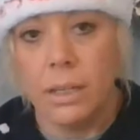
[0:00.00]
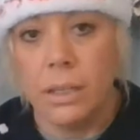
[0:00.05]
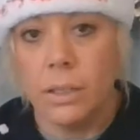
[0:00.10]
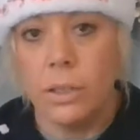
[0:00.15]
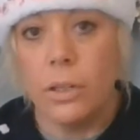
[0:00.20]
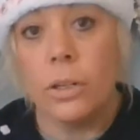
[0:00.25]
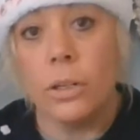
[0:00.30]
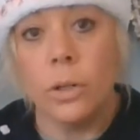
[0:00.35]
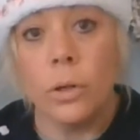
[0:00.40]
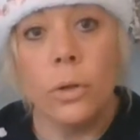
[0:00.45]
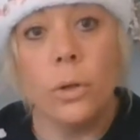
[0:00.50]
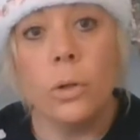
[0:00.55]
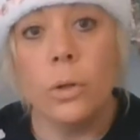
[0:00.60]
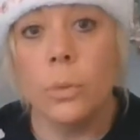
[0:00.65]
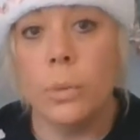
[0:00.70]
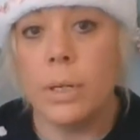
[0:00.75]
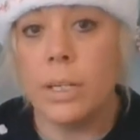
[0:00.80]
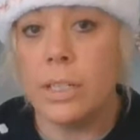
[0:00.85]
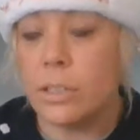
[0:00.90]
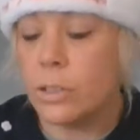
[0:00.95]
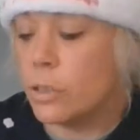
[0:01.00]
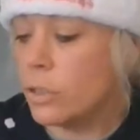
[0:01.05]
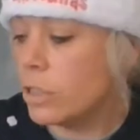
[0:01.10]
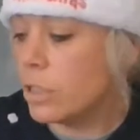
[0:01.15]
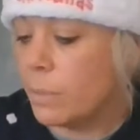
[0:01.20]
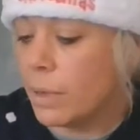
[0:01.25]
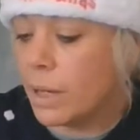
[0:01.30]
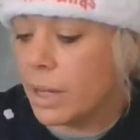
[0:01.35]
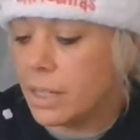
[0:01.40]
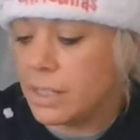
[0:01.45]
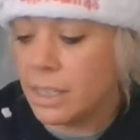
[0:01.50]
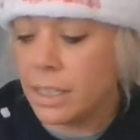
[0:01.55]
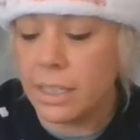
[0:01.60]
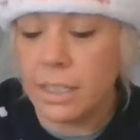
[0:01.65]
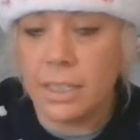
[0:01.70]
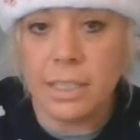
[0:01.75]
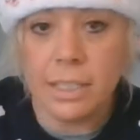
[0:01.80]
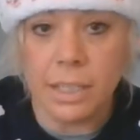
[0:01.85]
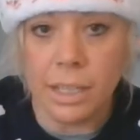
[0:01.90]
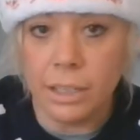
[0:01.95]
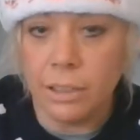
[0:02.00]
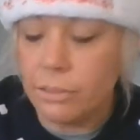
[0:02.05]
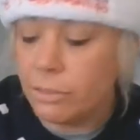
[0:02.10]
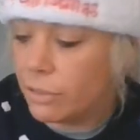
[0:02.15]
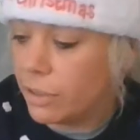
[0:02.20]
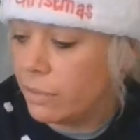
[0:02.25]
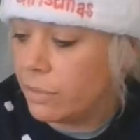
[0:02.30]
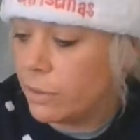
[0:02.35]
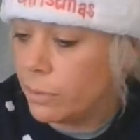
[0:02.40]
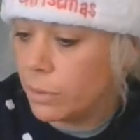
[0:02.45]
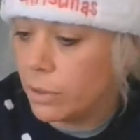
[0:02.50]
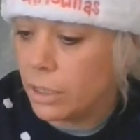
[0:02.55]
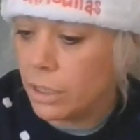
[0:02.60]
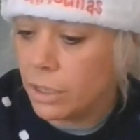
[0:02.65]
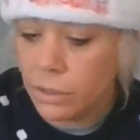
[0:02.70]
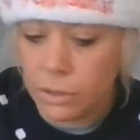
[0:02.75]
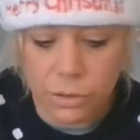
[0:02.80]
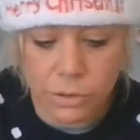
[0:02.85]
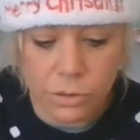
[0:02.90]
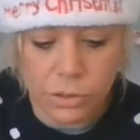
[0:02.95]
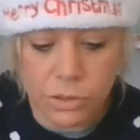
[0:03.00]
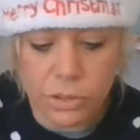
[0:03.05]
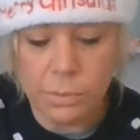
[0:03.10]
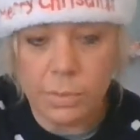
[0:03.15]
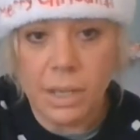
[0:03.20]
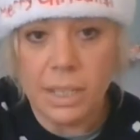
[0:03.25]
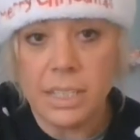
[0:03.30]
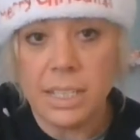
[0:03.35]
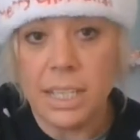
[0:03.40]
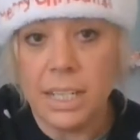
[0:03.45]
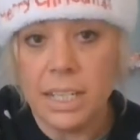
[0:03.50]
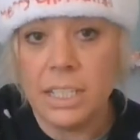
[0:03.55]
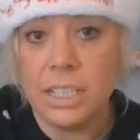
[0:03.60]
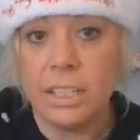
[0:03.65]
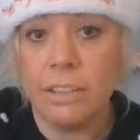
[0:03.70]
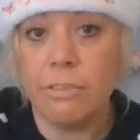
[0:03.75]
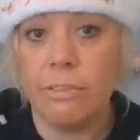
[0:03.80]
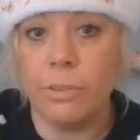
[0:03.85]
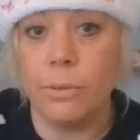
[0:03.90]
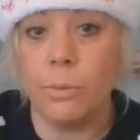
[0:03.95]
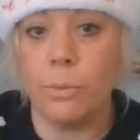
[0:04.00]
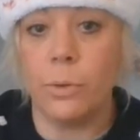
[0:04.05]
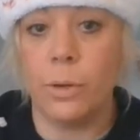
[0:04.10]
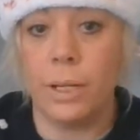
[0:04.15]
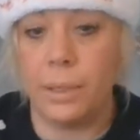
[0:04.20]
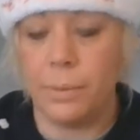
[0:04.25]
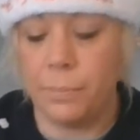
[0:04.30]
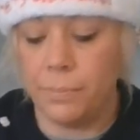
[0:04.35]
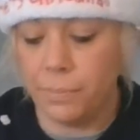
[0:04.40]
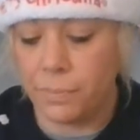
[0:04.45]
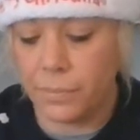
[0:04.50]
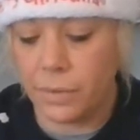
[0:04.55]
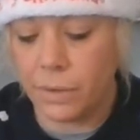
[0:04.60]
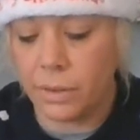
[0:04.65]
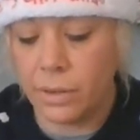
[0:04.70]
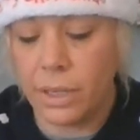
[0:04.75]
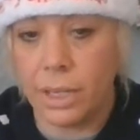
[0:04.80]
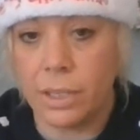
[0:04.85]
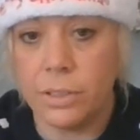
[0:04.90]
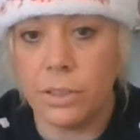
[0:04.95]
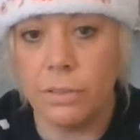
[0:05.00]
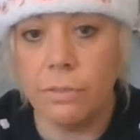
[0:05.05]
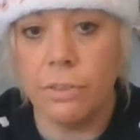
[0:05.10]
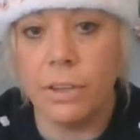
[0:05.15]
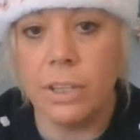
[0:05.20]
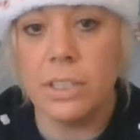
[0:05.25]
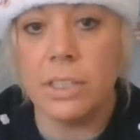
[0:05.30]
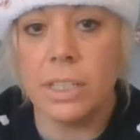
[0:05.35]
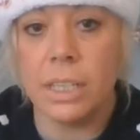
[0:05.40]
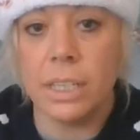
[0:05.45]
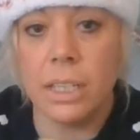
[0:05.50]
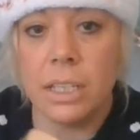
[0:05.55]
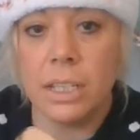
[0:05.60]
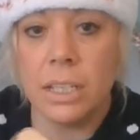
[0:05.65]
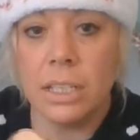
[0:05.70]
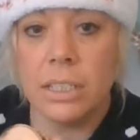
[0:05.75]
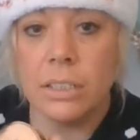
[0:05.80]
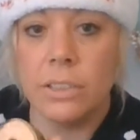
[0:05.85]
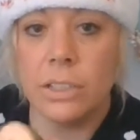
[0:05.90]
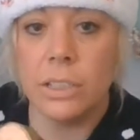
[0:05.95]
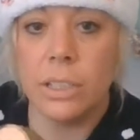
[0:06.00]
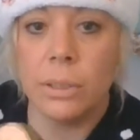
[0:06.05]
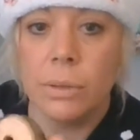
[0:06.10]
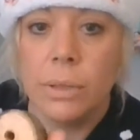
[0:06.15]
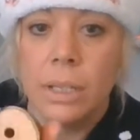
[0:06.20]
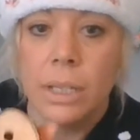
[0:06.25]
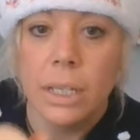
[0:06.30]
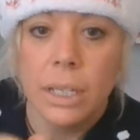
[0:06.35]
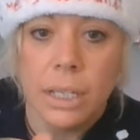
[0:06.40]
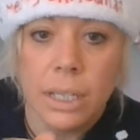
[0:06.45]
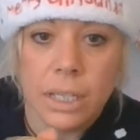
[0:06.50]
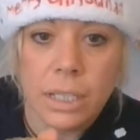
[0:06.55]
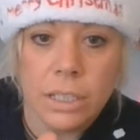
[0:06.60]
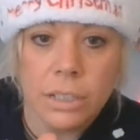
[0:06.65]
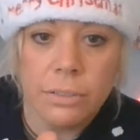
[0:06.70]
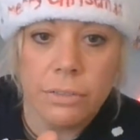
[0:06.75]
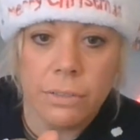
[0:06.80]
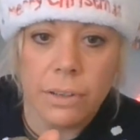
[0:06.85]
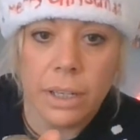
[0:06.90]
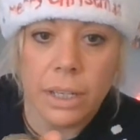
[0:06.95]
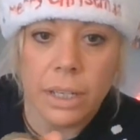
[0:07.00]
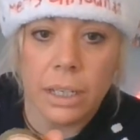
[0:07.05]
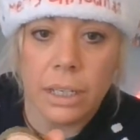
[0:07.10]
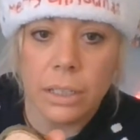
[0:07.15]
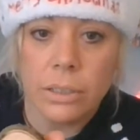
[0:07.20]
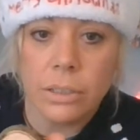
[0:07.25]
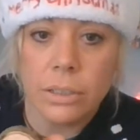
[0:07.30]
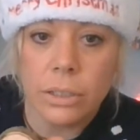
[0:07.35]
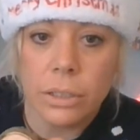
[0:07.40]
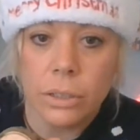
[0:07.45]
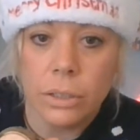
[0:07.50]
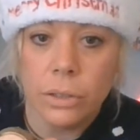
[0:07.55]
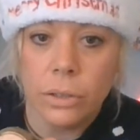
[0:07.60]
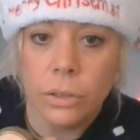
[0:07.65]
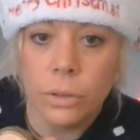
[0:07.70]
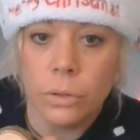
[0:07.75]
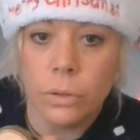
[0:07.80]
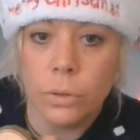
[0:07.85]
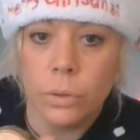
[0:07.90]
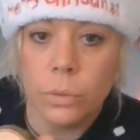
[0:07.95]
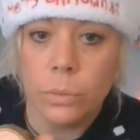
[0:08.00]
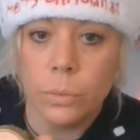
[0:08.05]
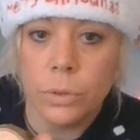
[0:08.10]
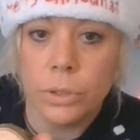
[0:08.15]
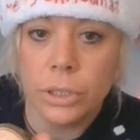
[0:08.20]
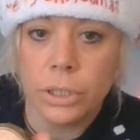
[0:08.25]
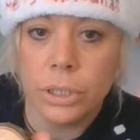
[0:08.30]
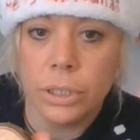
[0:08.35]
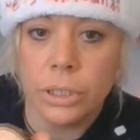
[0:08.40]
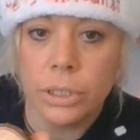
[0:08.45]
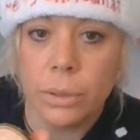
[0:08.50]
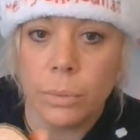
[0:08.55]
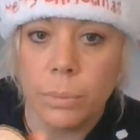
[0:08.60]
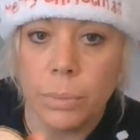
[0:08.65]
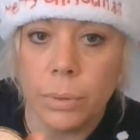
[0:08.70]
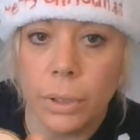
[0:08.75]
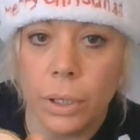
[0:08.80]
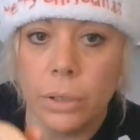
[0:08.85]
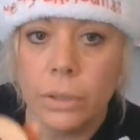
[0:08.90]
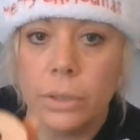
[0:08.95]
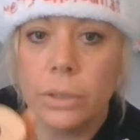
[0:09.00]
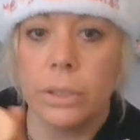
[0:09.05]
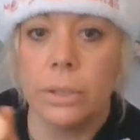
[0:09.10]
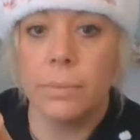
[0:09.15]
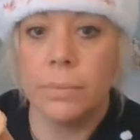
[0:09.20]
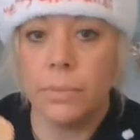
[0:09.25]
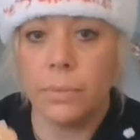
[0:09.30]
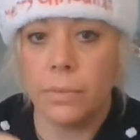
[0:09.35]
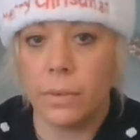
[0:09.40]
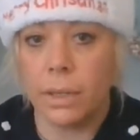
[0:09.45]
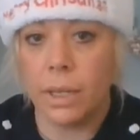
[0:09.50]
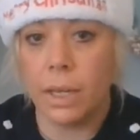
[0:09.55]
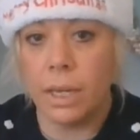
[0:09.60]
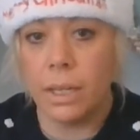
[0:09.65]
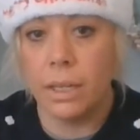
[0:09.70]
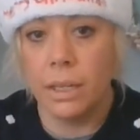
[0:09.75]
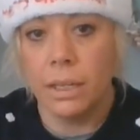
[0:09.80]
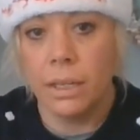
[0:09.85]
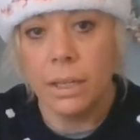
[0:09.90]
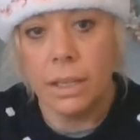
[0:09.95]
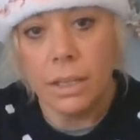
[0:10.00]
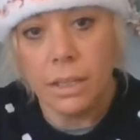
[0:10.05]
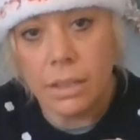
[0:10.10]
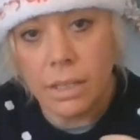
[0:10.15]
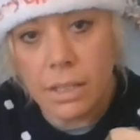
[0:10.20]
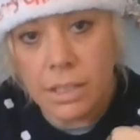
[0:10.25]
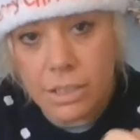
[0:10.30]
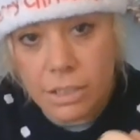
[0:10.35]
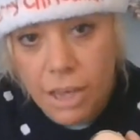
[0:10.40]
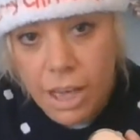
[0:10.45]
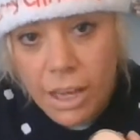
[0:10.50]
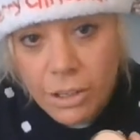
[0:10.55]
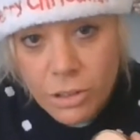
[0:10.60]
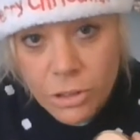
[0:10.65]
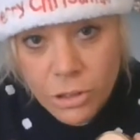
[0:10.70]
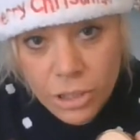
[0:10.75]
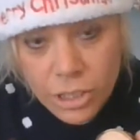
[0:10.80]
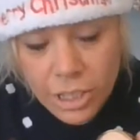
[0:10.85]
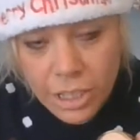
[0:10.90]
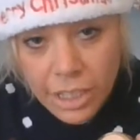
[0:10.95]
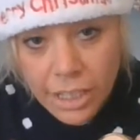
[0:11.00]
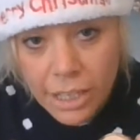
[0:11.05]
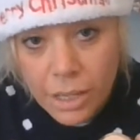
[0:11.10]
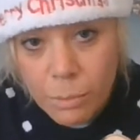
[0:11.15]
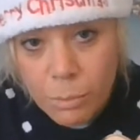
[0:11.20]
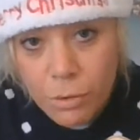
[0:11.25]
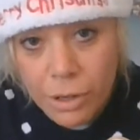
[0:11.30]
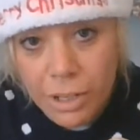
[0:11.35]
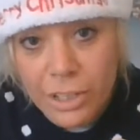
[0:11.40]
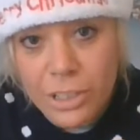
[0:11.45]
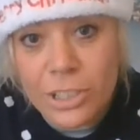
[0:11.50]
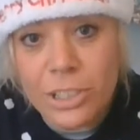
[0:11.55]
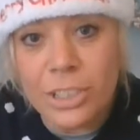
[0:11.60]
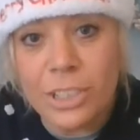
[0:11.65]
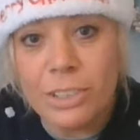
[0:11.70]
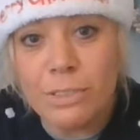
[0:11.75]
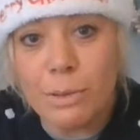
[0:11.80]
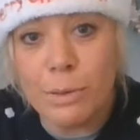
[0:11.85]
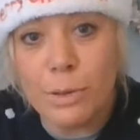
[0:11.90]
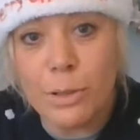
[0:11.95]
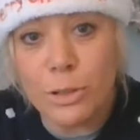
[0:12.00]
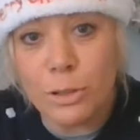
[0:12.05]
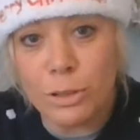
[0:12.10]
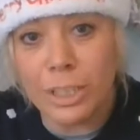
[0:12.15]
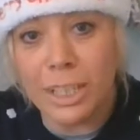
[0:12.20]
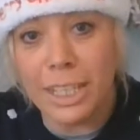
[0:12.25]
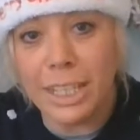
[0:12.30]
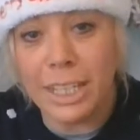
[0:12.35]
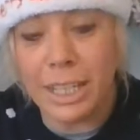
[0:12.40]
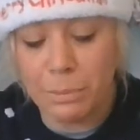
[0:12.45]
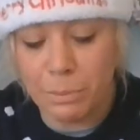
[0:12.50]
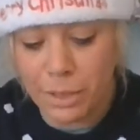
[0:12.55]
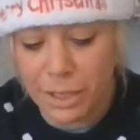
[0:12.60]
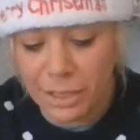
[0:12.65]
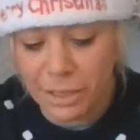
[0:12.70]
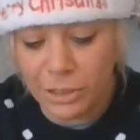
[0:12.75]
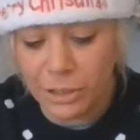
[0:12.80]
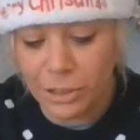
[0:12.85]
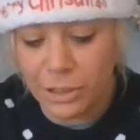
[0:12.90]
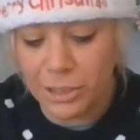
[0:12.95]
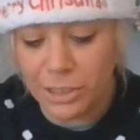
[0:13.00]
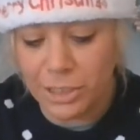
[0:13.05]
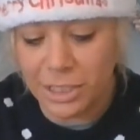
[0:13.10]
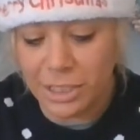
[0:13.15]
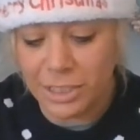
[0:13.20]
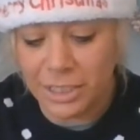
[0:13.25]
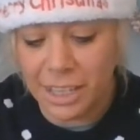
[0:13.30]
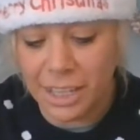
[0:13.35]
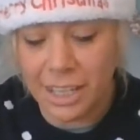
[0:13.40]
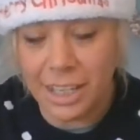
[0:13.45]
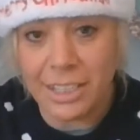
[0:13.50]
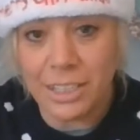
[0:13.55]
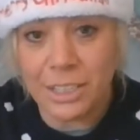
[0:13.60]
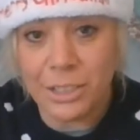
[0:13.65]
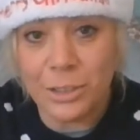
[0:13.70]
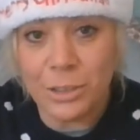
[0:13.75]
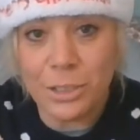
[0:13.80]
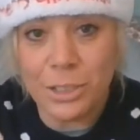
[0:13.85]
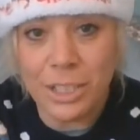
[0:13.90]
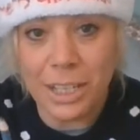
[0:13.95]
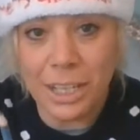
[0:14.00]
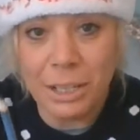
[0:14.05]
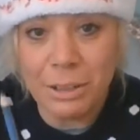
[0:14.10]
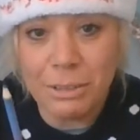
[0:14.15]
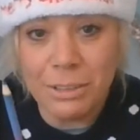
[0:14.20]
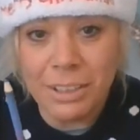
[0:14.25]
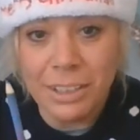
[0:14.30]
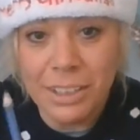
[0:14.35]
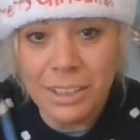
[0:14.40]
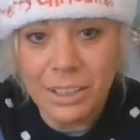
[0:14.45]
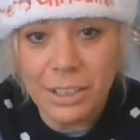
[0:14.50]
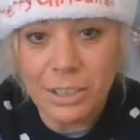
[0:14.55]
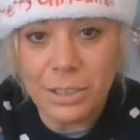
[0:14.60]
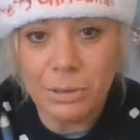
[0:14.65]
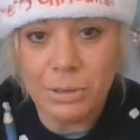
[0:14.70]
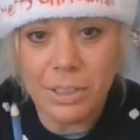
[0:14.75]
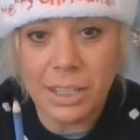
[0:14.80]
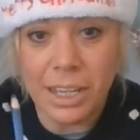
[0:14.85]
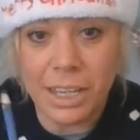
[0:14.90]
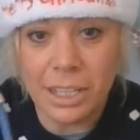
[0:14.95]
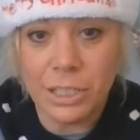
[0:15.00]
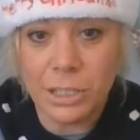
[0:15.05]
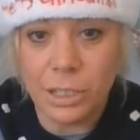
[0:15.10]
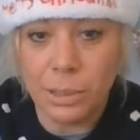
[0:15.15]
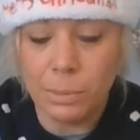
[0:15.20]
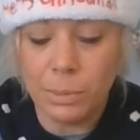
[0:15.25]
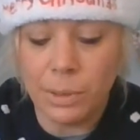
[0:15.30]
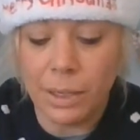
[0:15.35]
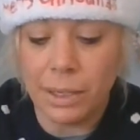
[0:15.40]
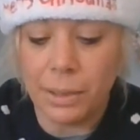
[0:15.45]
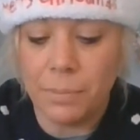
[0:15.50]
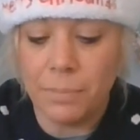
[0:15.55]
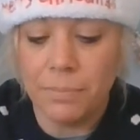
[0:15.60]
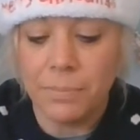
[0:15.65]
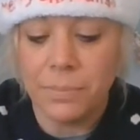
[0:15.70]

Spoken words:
you can always customize it yourself if you want to customize it in a different way. Okay, so the first thing you need to do is to find your wooden block. Okay, these are actually branches from a tree in my garden that I had to cut down because it was getting too big.